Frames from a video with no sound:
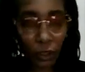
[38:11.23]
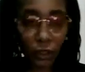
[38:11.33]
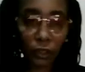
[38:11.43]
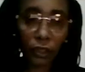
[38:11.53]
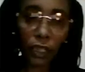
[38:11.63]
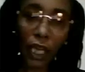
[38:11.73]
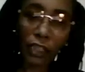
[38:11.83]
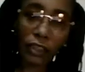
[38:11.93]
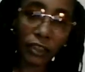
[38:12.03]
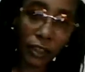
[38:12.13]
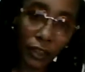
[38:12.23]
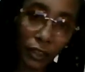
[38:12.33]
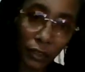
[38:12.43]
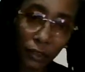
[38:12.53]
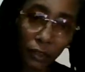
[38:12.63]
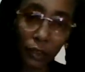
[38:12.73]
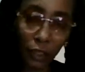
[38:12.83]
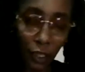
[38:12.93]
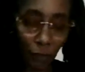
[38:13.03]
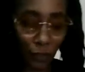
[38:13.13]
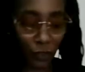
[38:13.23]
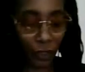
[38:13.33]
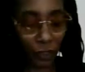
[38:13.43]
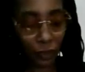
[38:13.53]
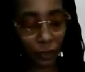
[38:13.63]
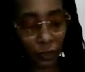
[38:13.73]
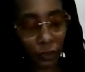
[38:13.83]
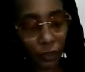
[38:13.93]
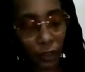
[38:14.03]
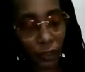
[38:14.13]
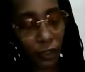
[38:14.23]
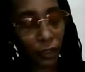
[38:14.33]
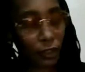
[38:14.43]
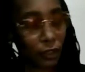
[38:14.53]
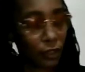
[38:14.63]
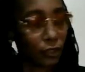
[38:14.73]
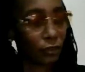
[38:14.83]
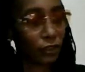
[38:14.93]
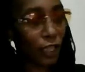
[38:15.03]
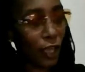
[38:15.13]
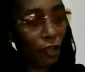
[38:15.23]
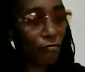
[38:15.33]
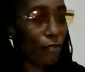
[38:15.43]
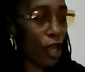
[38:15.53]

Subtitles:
God is good. How about that? Child, boom.